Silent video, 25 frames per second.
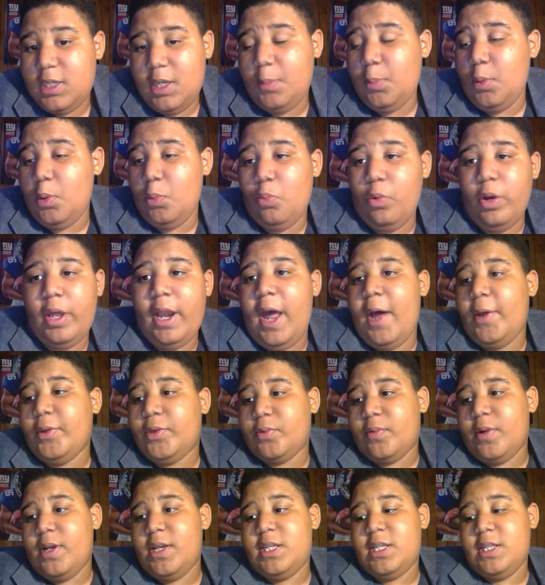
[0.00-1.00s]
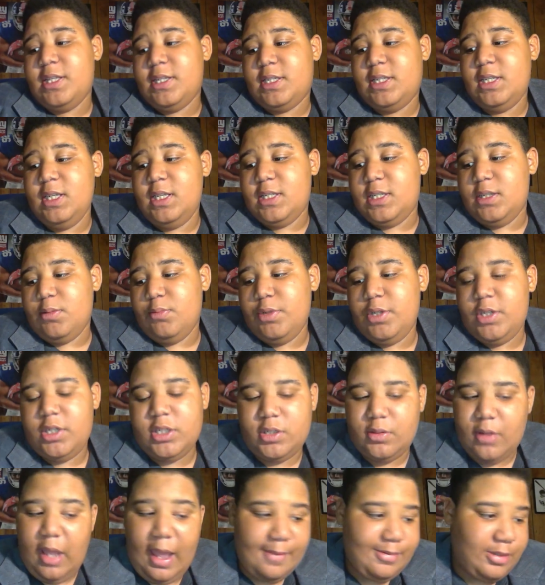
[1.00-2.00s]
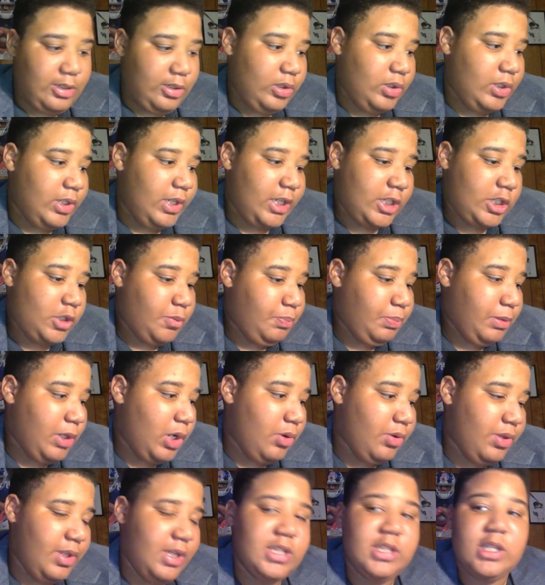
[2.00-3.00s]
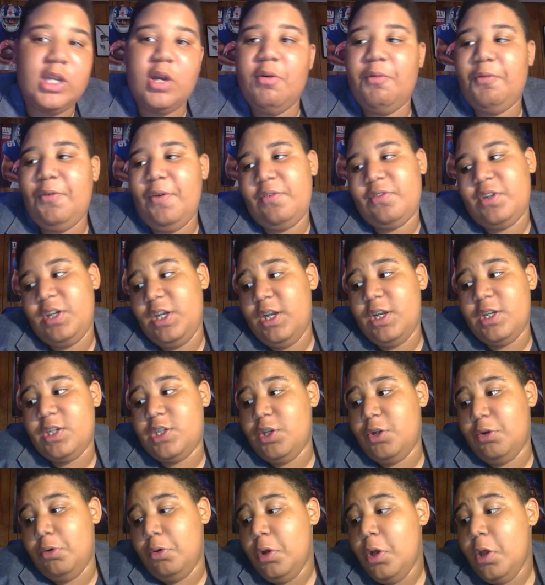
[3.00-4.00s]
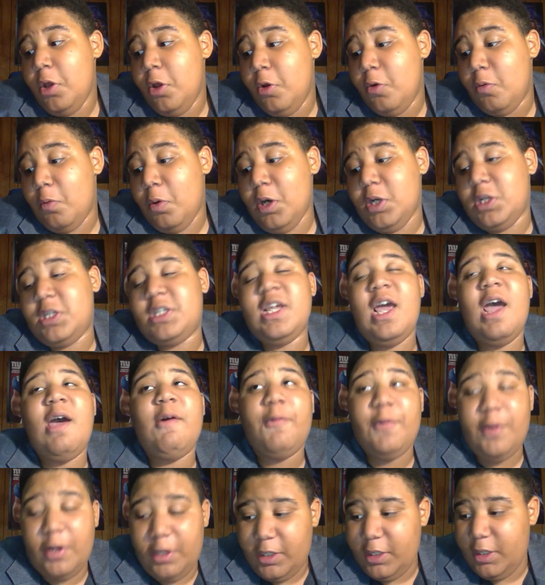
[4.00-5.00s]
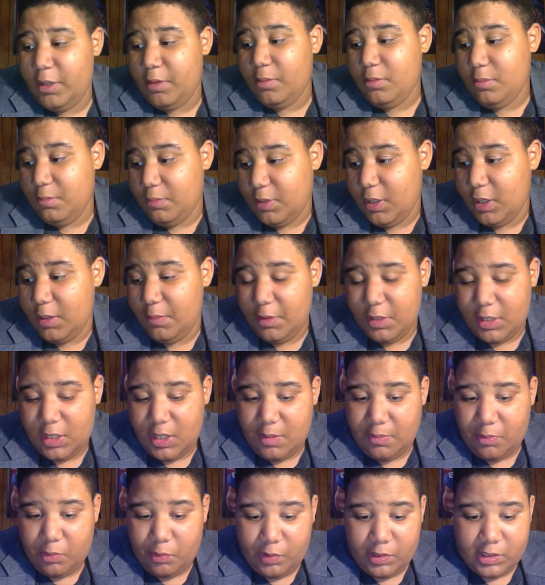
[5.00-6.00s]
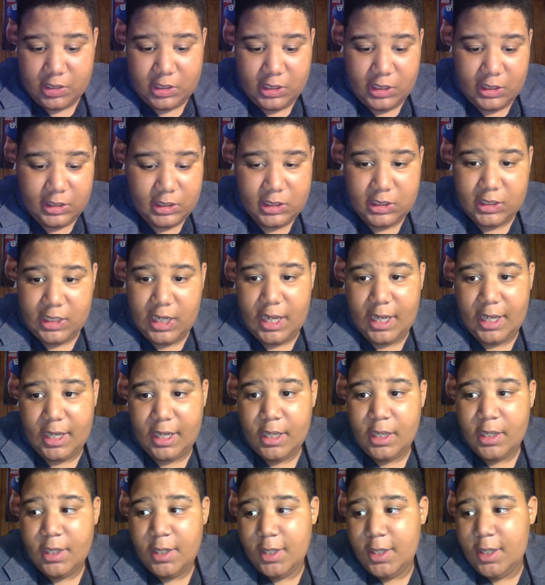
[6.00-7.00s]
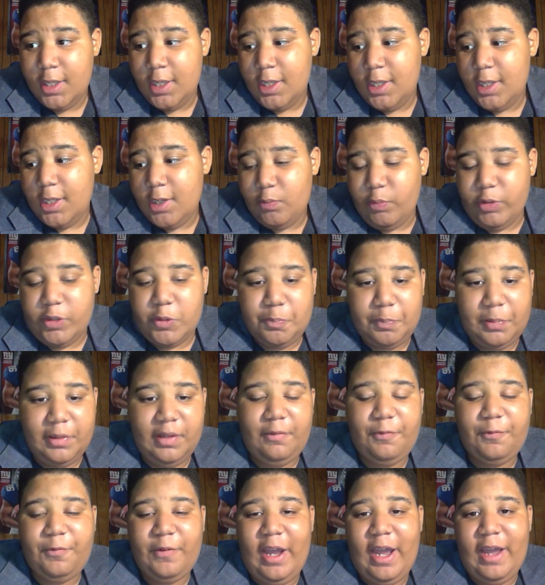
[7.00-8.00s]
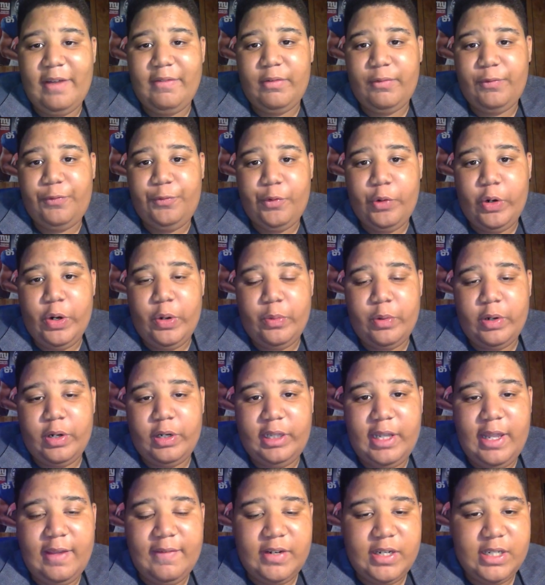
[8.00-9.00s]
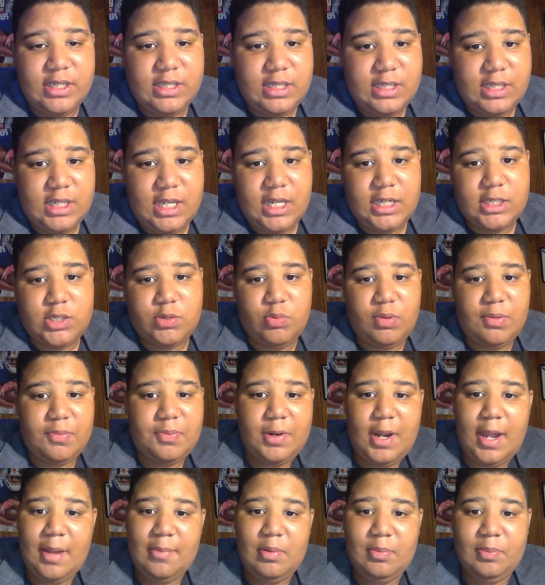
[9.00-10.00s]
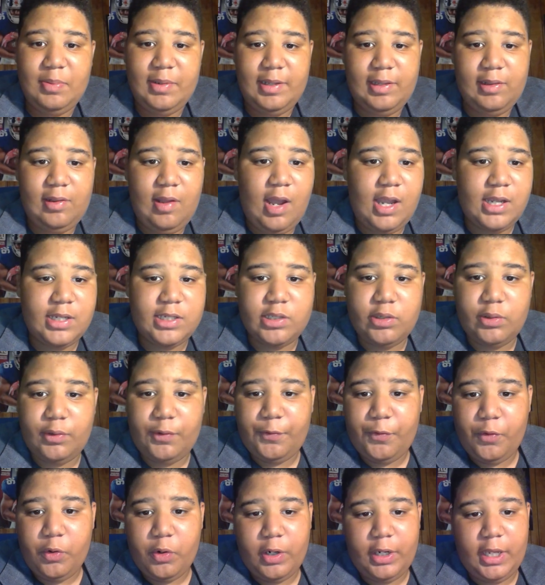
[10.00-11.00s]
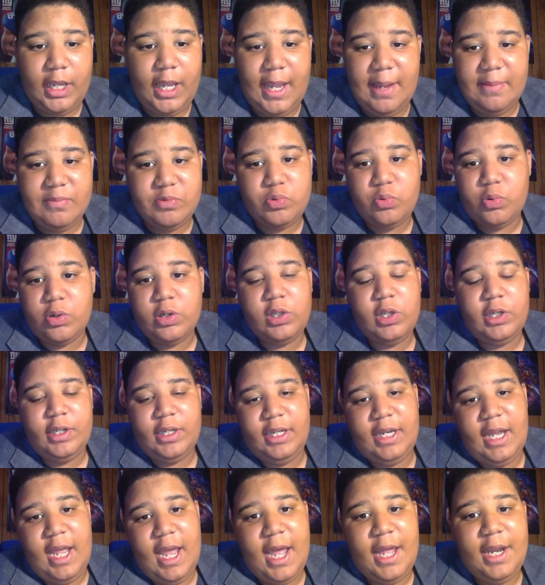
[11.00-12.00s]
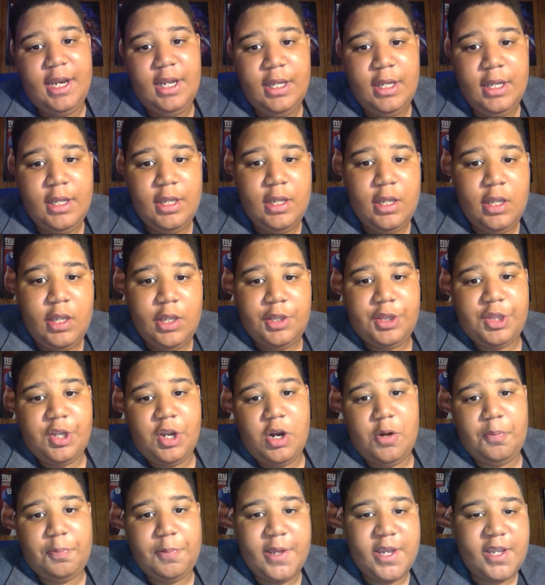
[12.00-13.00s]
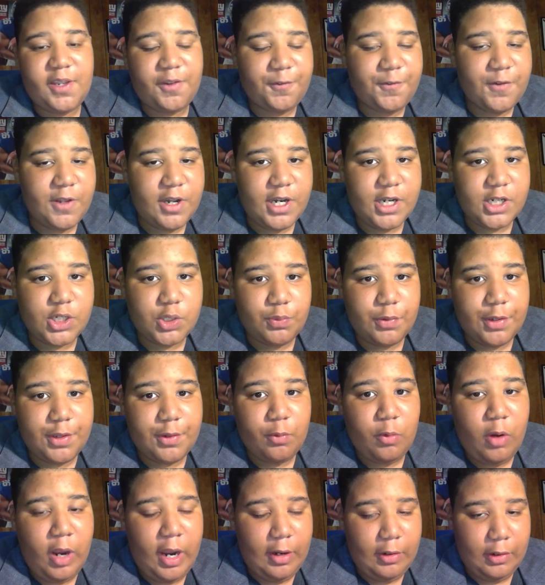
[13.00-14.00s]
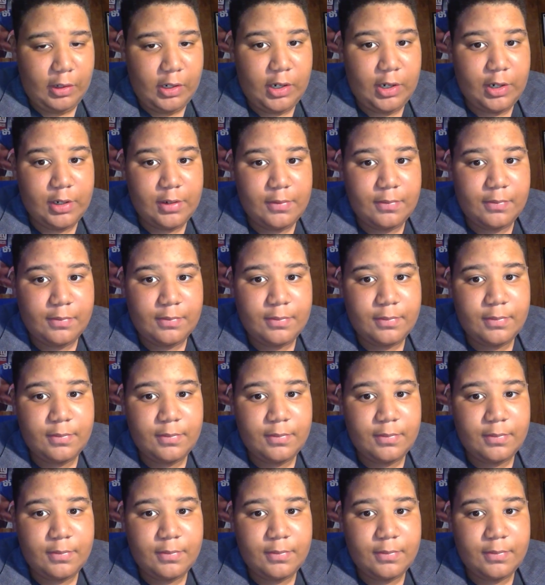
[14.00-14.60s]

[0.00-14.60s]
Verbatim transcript: say we win out the rest of the season. We just absolutely explode this. Go 15-2. We're definitely going to be the #1 seed. Let's say we split 5-4. We're 11-6. We probably lost those 4 games. We're looking at third place finish with a wild card.